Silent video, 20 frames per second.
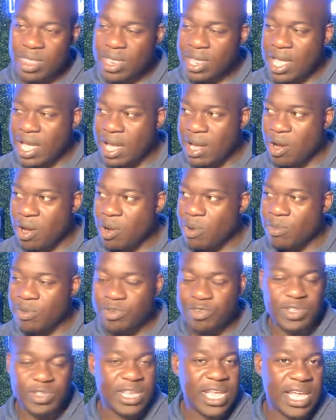I
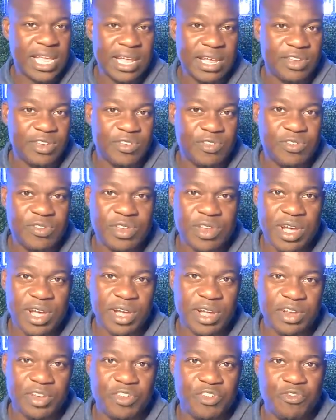almost take a
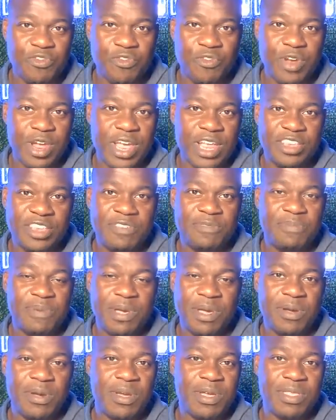
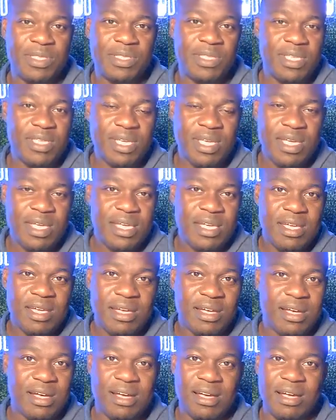transparent
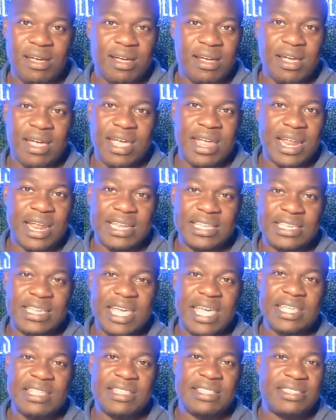and I
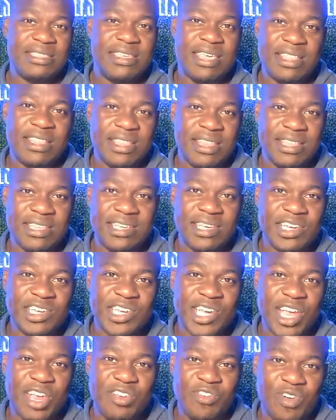take the
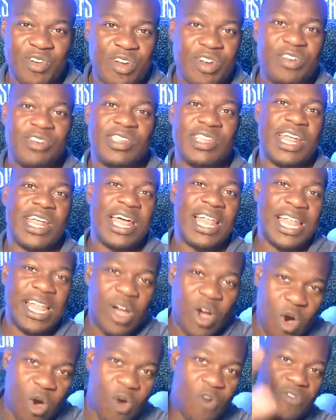change orders and I
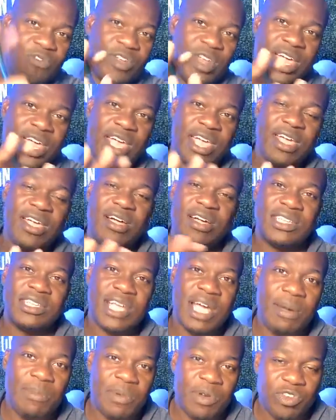overlay it on
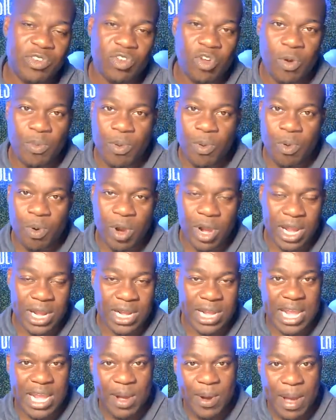top of the scope of work, and
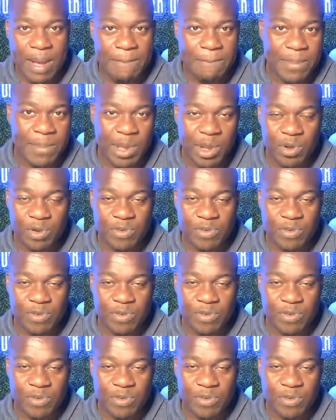then now I build